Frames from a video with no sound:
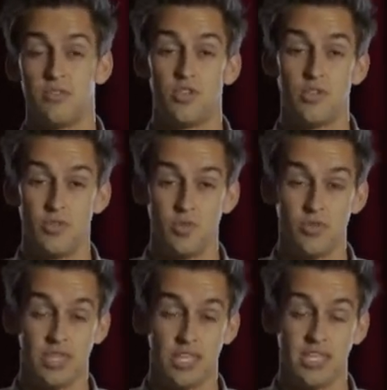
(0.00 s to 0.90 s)

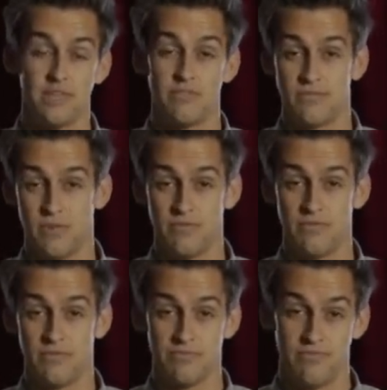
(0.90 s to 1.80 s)
do the
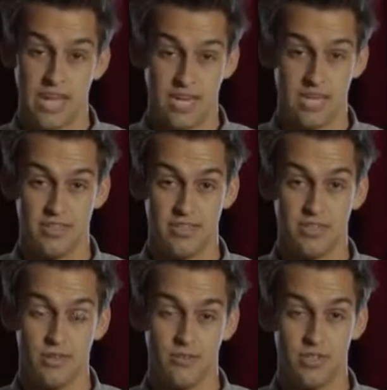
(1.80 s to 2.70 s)
phone
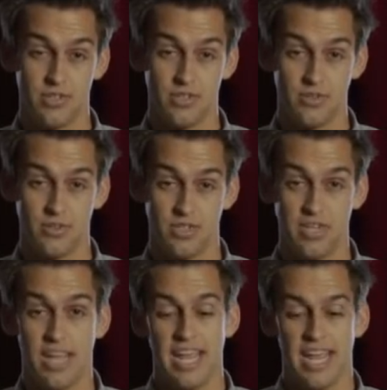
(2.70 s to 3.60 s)
vanish over your shoulder.